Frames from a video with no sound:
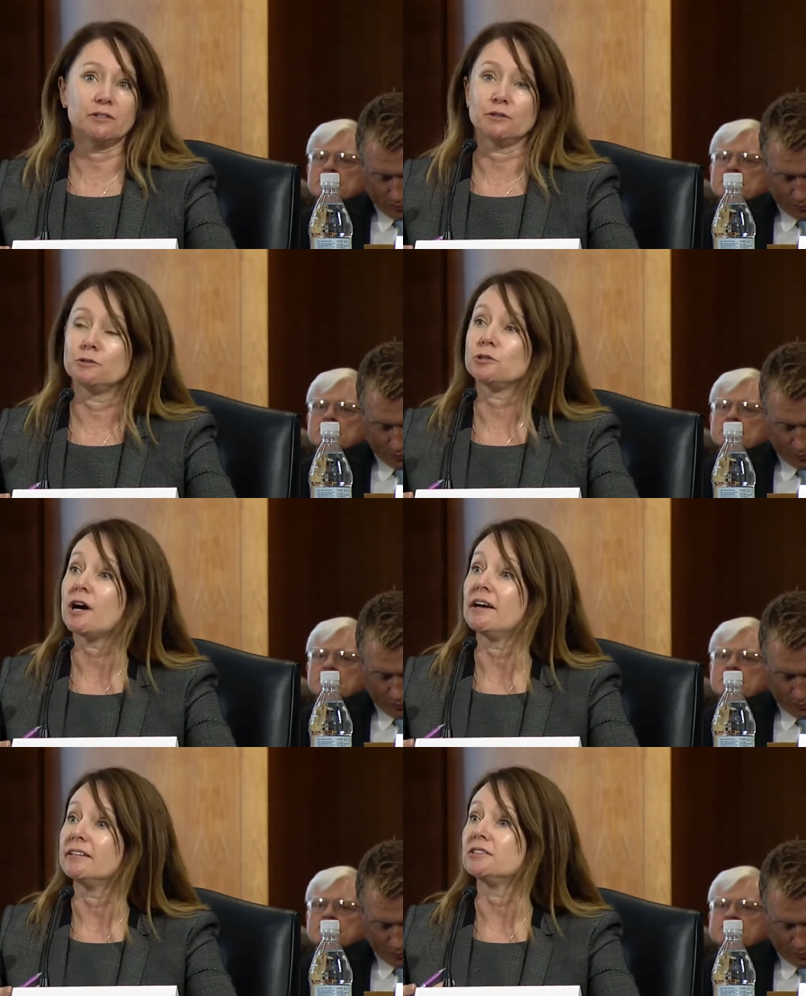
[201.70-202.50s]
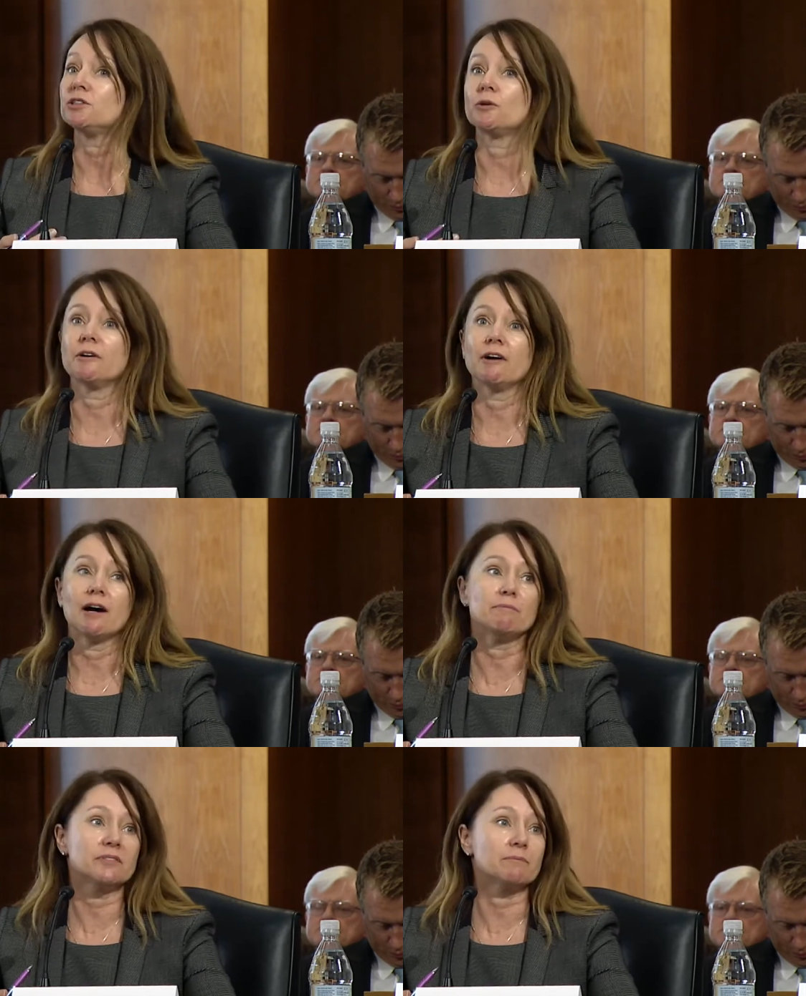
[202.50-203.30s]
Speaker 1: to try and shore
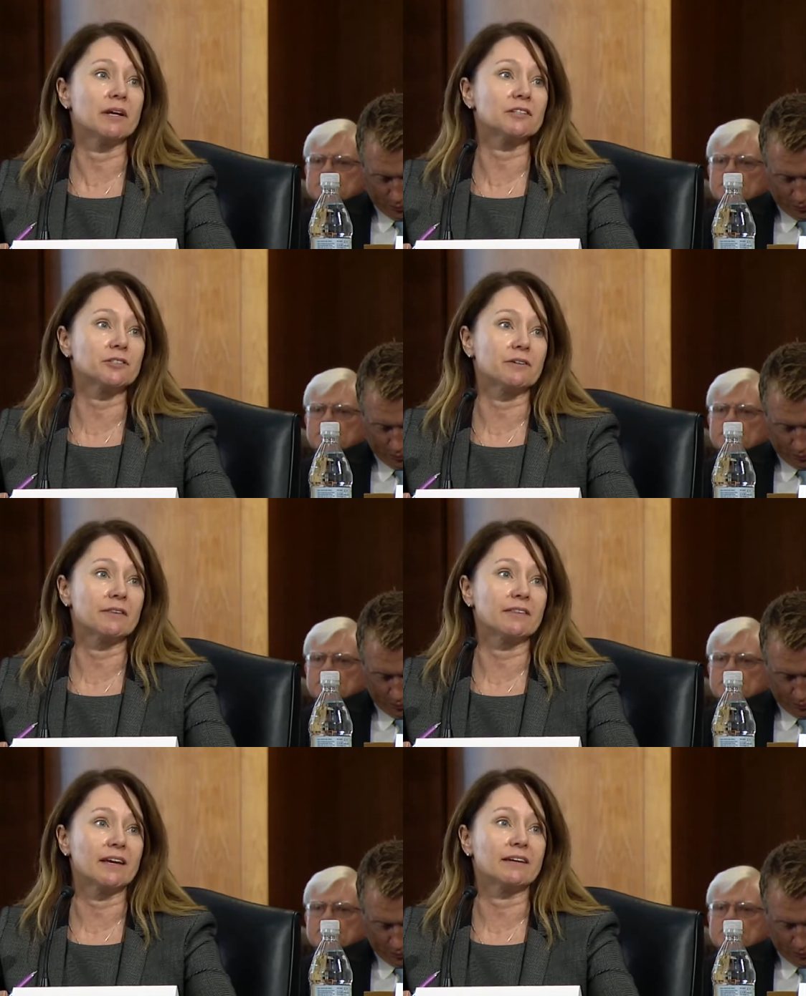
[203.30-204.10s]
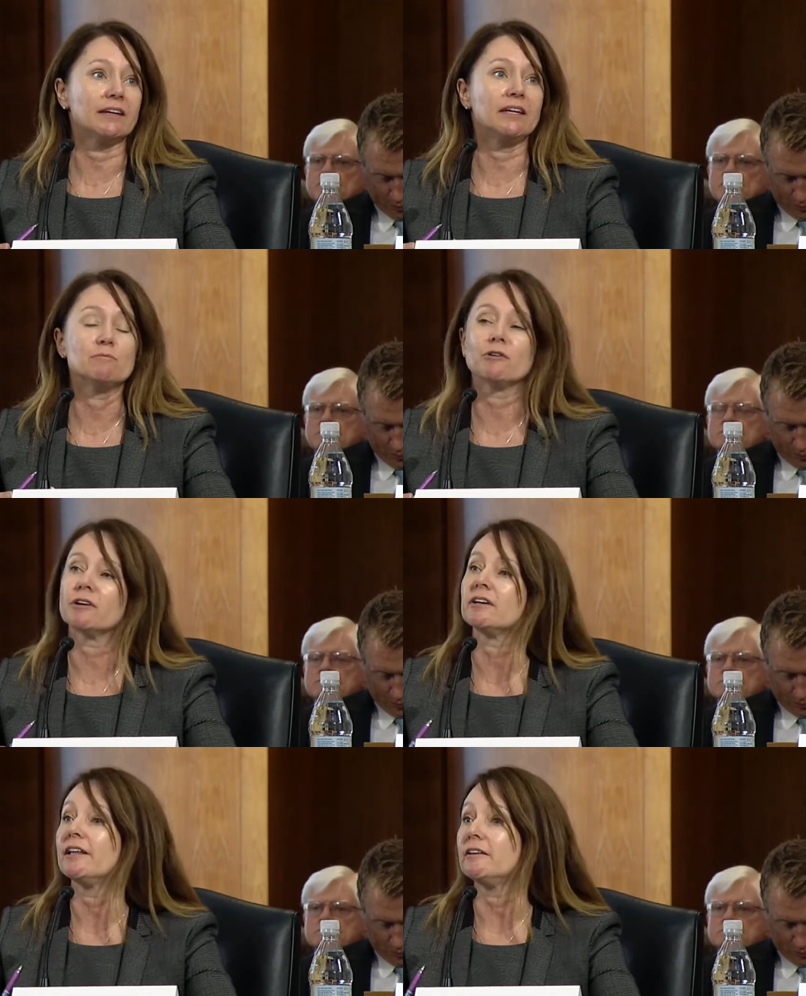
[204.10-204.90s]
up to make sure that they can keep
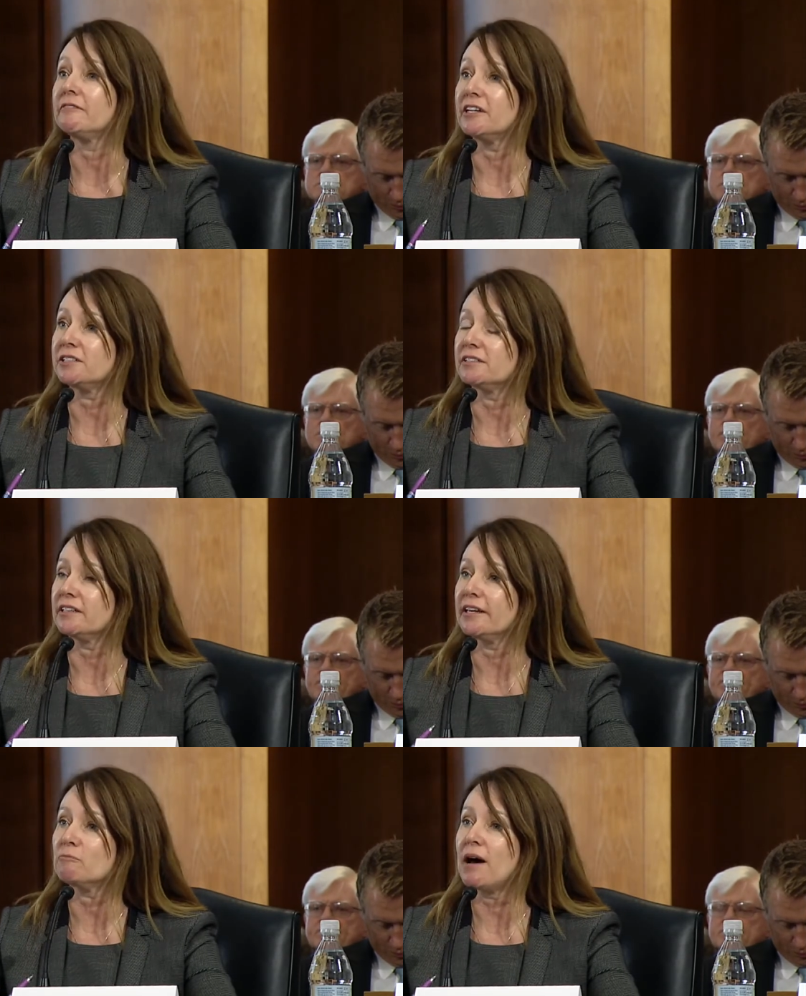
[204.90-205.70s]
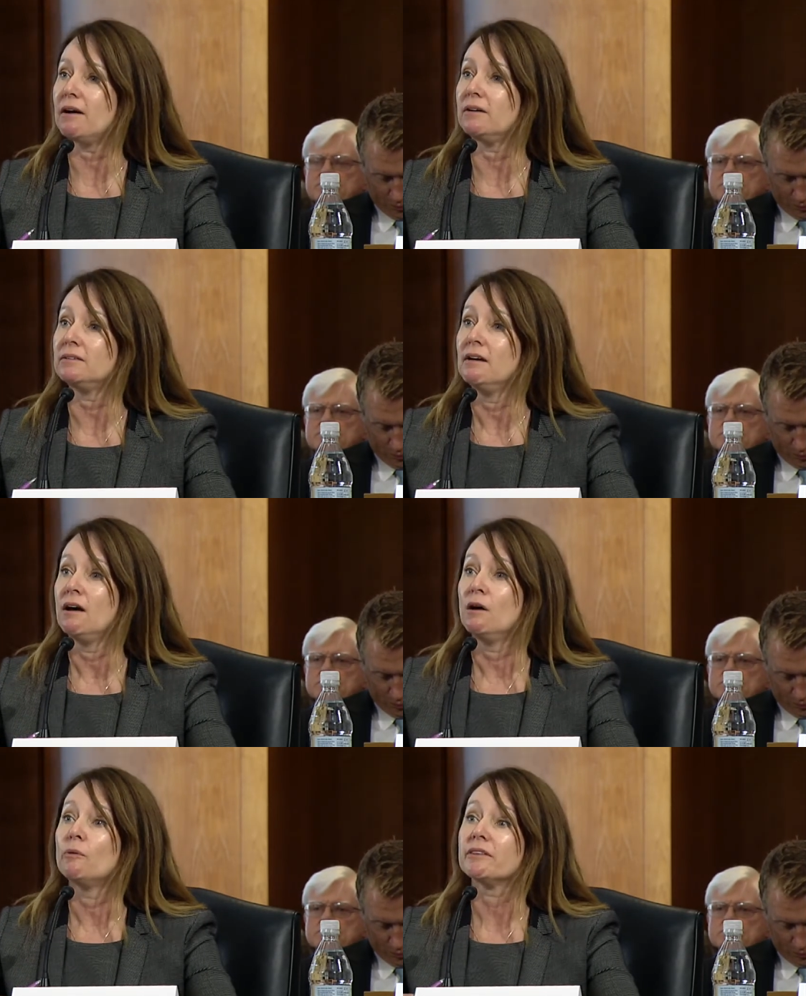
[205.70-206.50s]
critical elevations in Lake Powell,
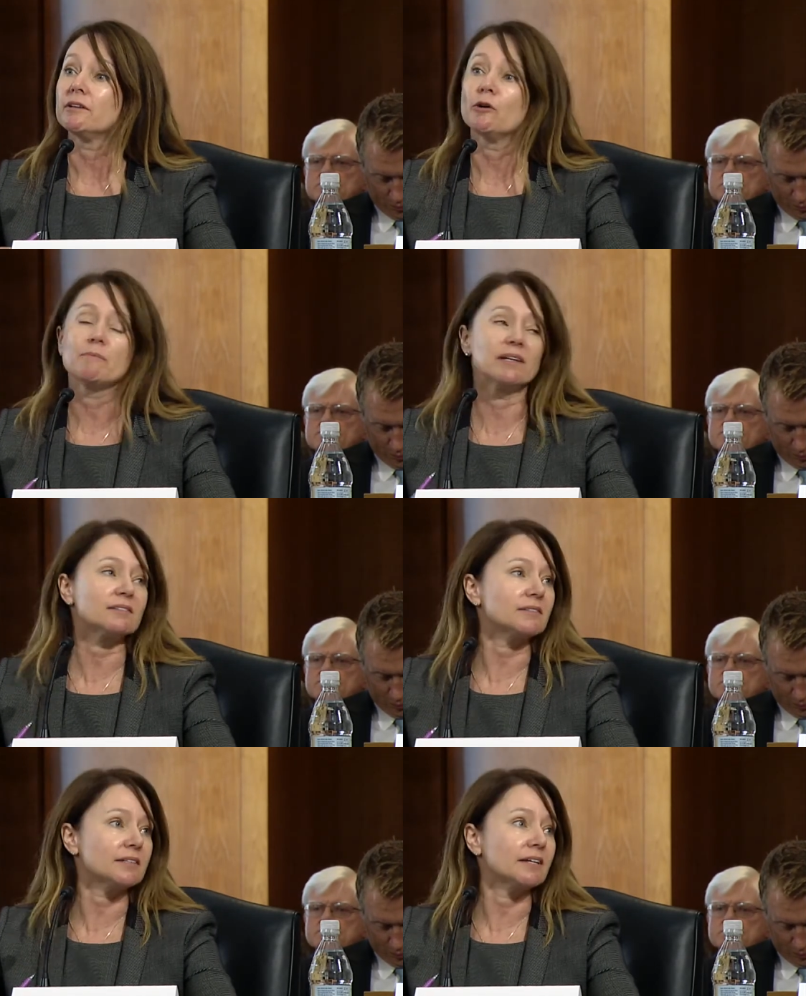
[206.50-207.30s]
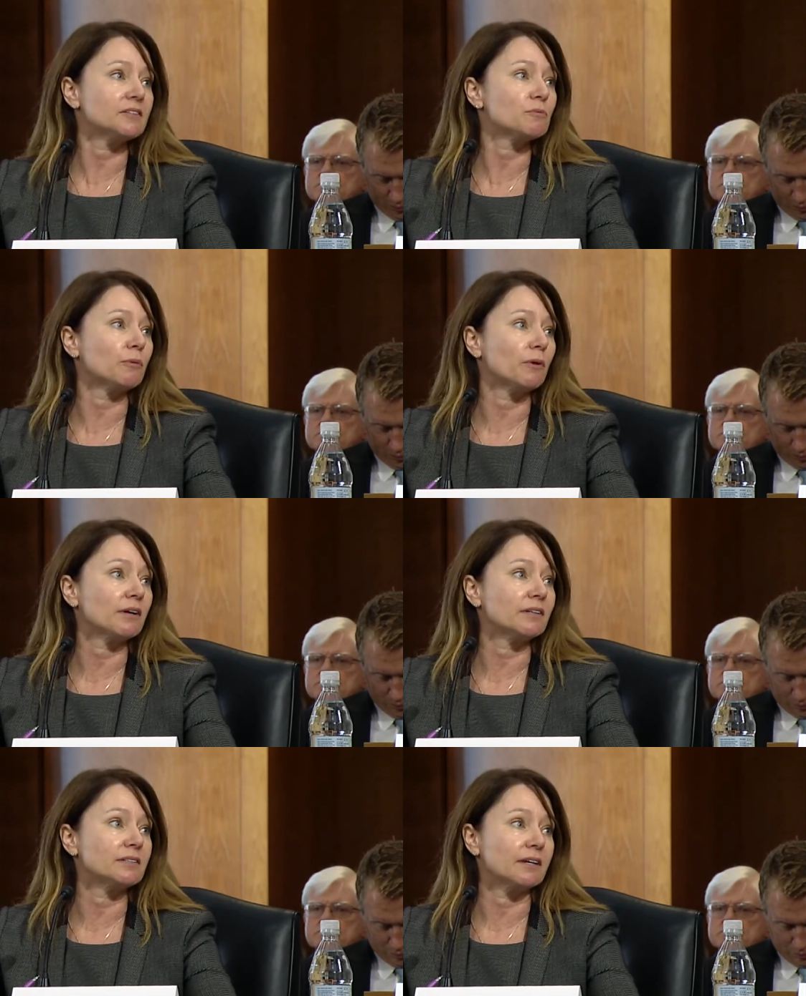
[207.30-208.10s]
while the lower basin states have been
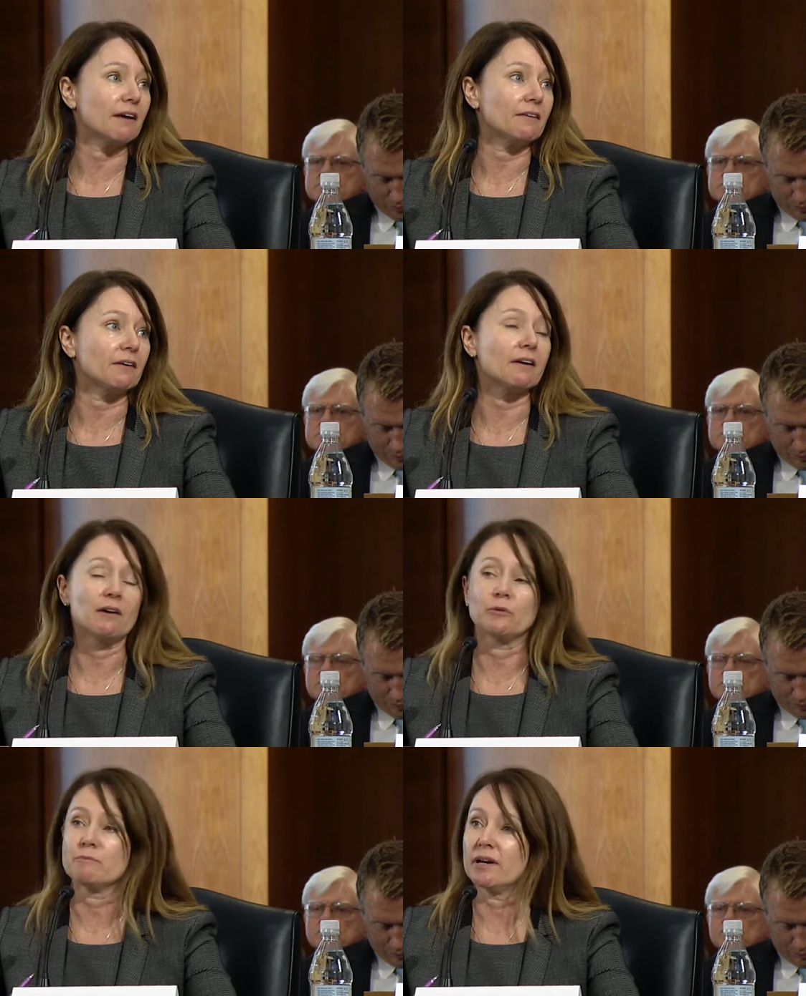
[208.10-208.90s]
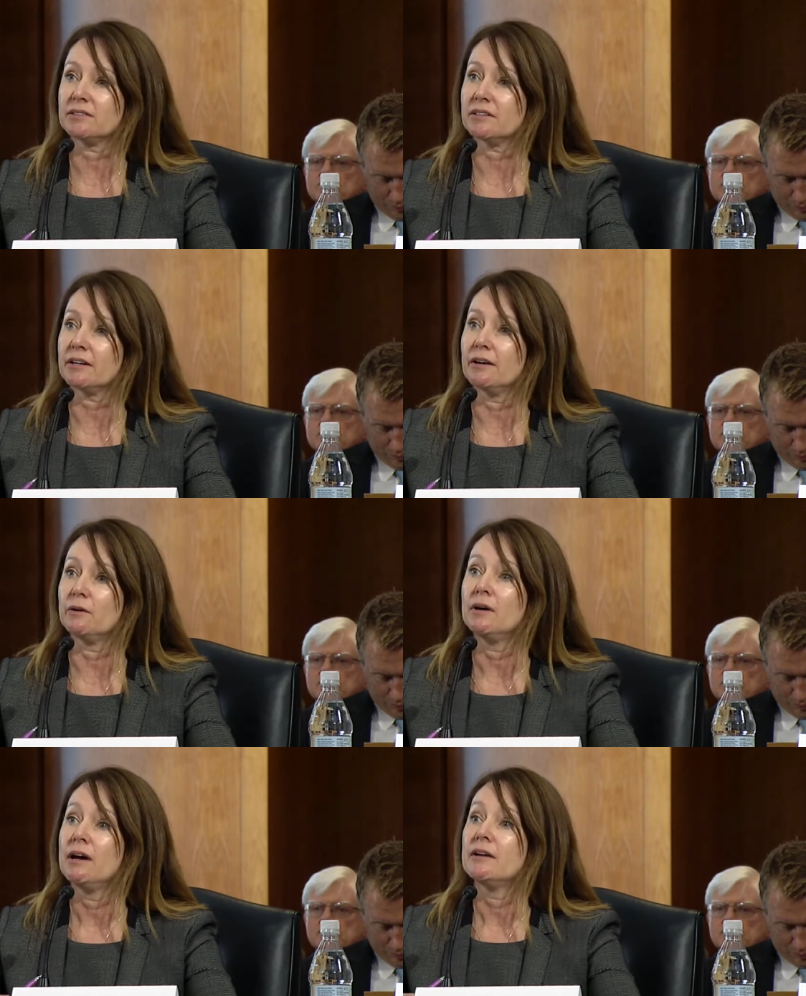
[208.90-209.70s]
working together and with Mexico